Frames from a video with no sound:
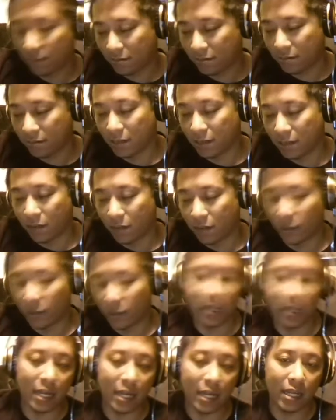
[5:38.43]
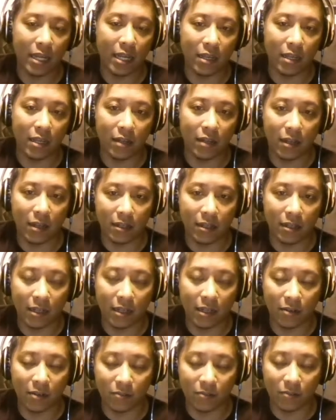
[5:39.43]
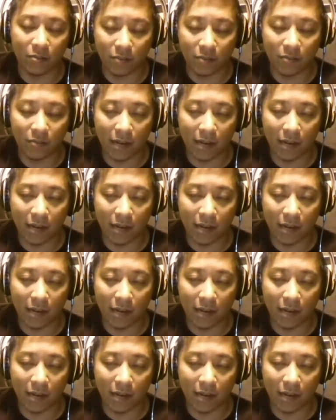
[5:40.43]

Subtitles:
really nitty, move